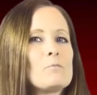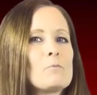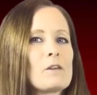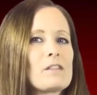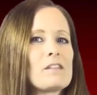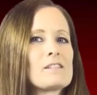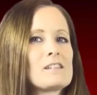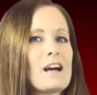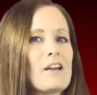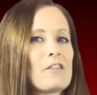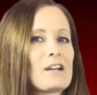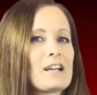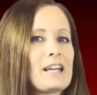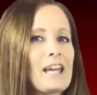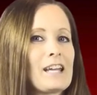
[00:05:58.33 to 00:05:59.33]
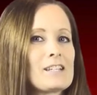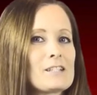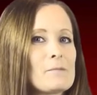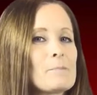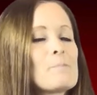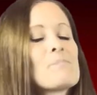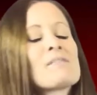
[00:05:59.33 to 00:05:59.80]
with this other
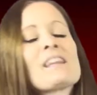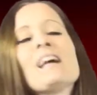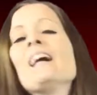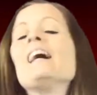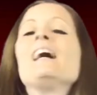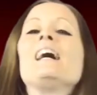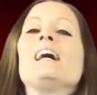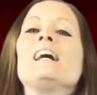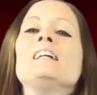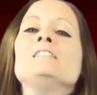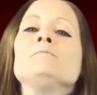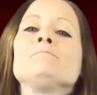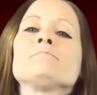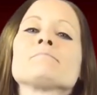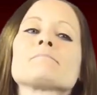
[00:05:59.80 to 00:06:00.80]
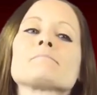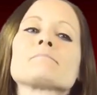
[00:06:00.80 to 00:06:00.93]
kingdom um,